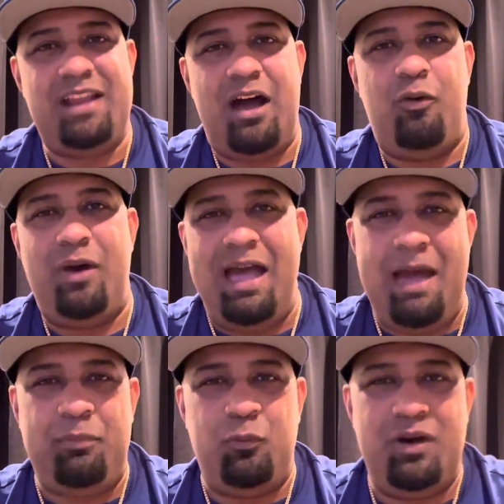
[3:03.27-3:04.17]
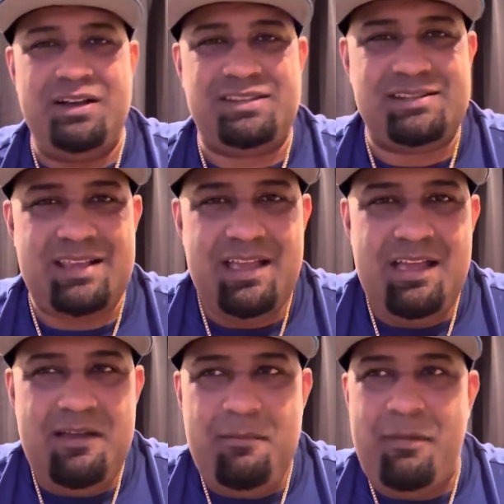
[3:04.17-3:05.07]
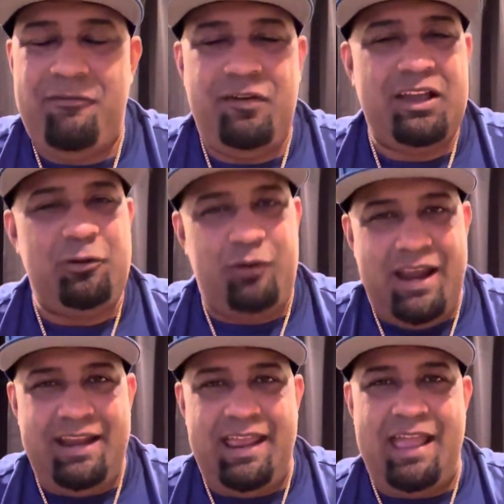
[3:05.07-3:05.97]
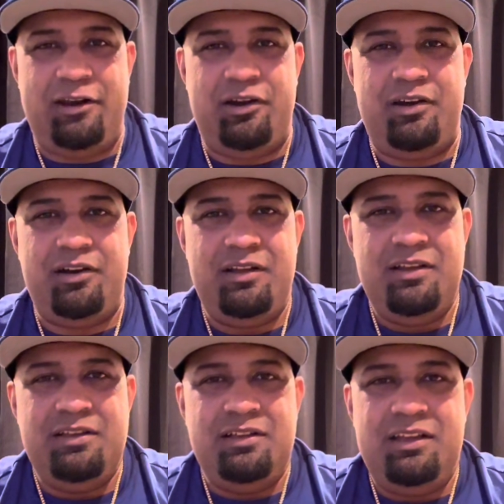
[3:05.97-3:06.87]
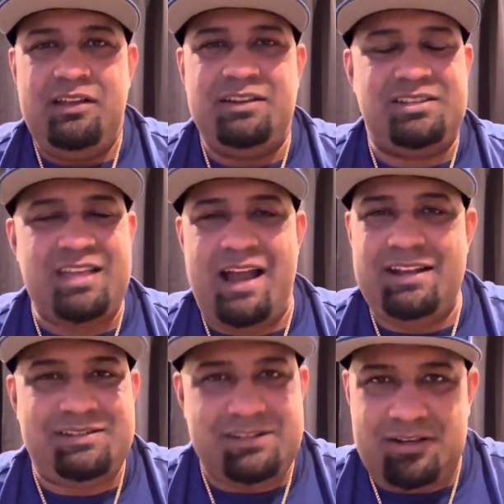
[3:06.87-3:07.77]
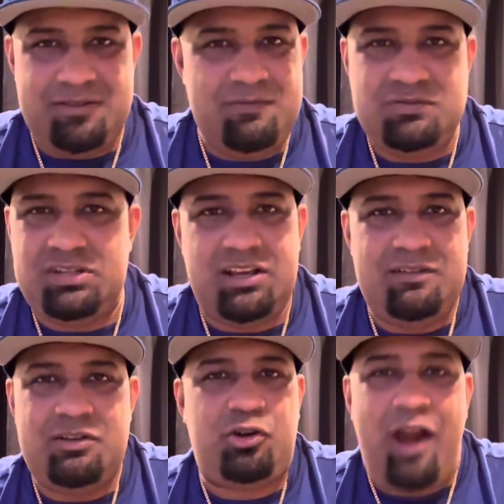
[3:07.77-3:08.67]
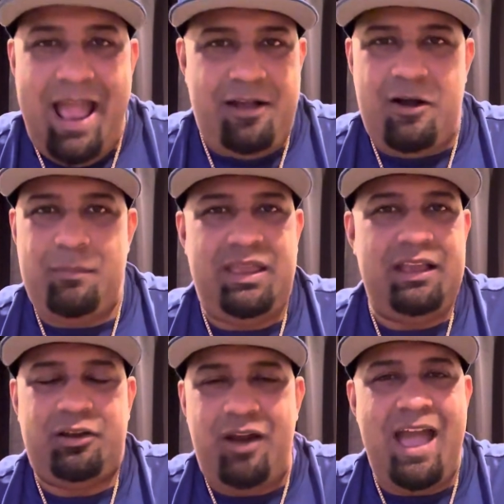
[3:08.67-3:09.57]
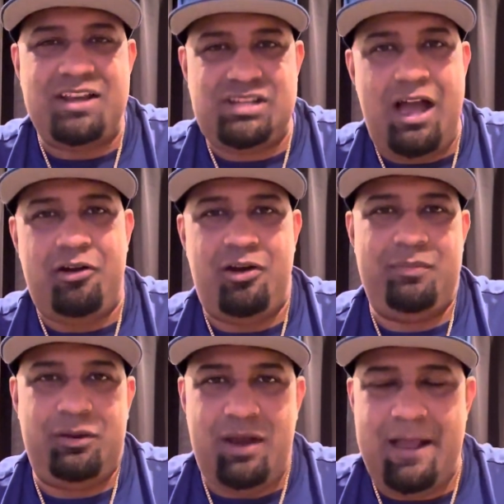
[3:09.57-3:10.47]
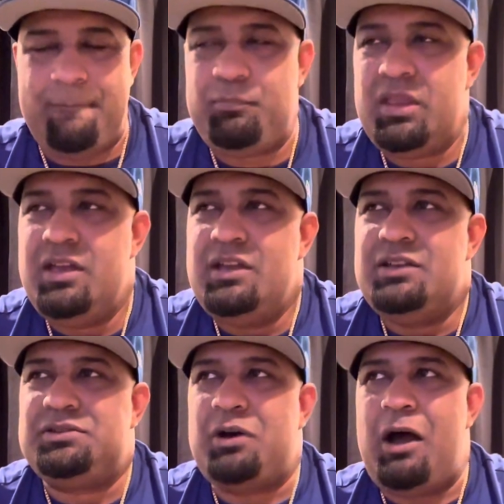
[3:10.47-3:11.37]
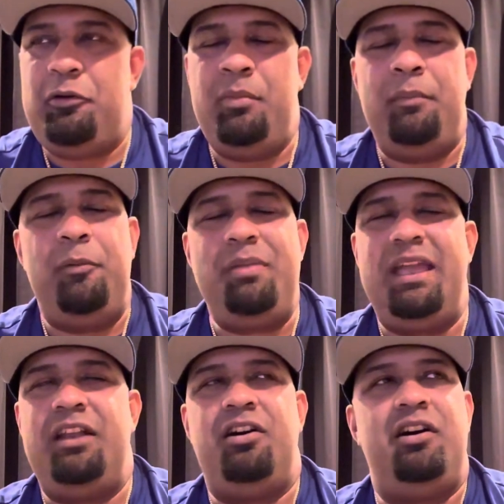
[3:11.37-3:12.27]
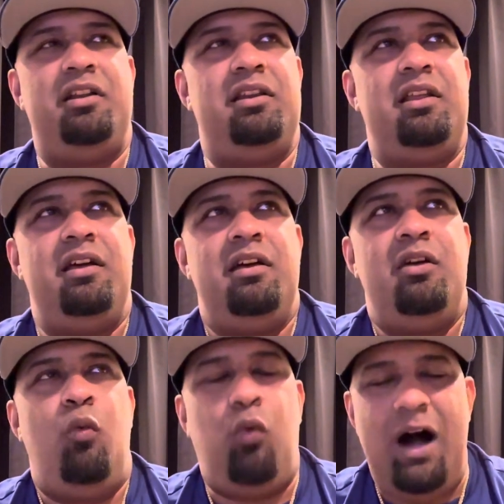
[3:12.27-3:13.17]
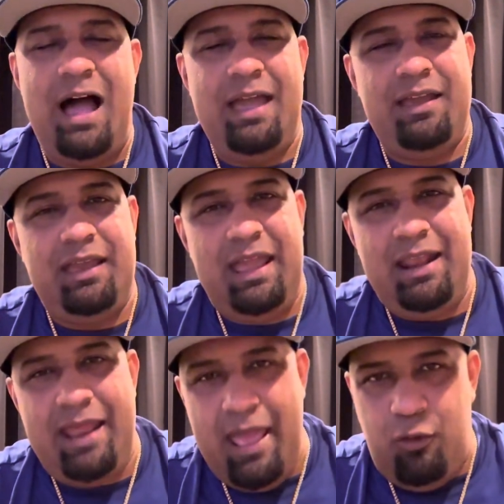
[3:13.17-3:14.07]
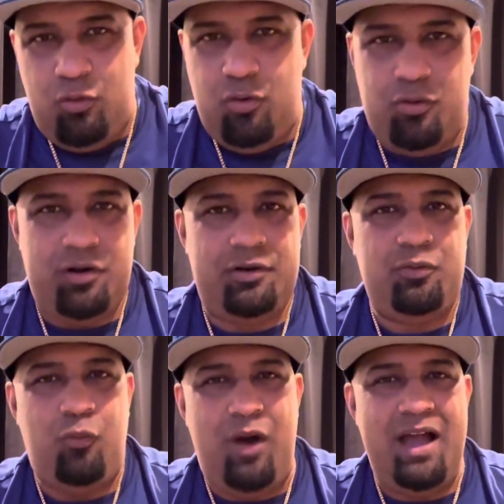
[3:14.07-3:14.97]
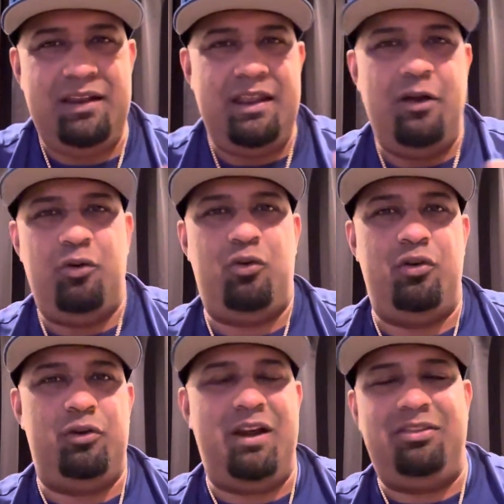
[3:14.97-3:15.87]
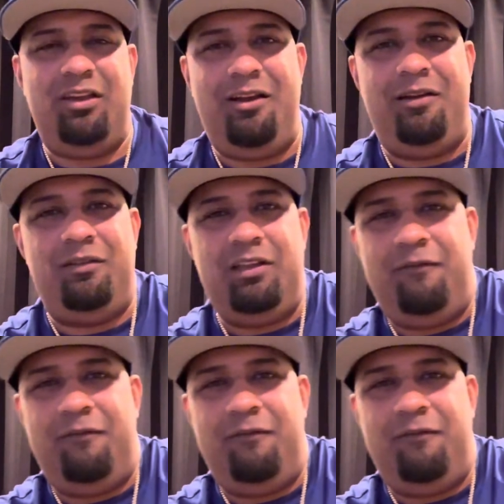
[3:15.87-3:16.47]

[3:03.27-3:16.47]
Now, what happened was my fucking radiator decided to crack on me and crash out on me, right? So I remember being on Watt and Elkhorn, right there.